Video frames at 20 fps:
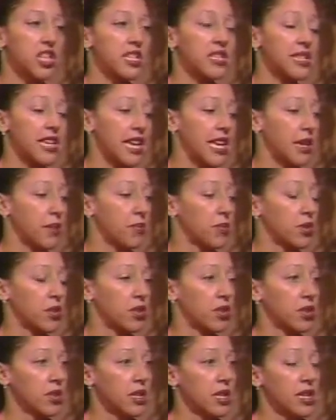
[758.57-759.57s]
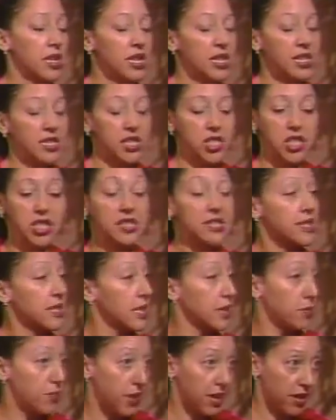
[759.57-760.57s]
she's able to
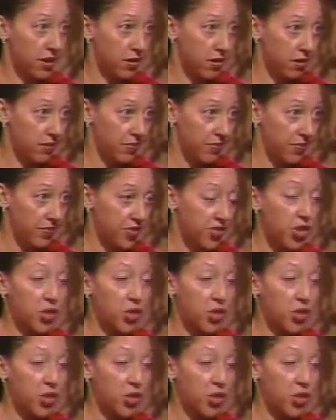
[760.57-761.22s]
sleep better,